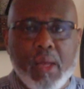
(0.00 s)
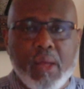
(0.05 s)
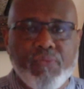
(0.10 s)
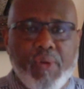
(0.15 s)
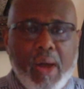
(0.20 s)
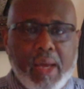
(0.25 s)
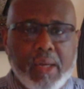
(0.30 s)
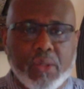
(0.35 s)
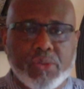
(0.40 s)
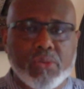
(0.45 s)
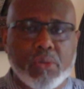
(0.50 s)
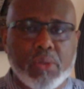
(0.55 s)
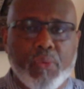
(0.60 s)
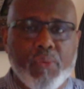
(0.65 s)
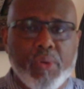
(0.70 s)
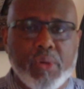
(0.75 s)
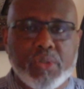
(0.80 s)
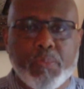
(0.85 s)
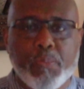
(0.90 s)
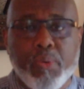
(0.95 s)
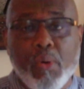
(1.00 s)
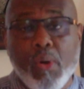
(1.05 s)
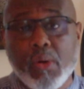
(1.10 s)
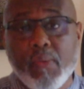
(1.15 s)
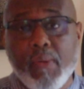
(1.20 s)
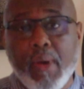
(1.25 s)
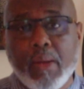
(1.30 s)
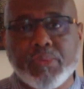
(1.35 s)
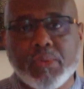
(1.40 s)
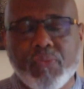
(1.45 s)
Financial literacy
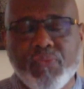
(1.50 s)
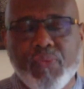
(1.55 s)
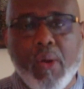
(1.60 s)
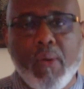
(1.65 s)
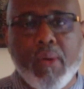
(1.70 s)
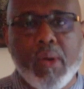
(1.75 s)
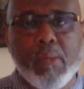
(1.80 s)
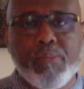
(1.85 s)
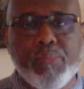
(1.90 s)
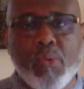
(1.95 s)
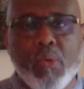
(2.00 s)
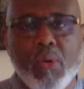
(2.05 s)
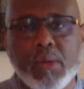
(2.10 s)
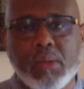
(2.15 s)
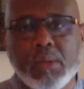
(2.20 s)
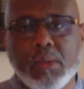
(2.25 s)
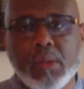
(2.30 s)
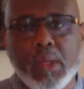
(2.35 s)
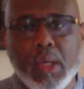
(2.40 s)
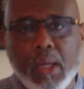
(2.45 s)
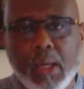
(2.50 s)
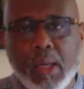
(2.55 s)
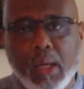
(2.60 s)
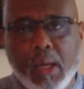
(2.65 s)
programs are very important.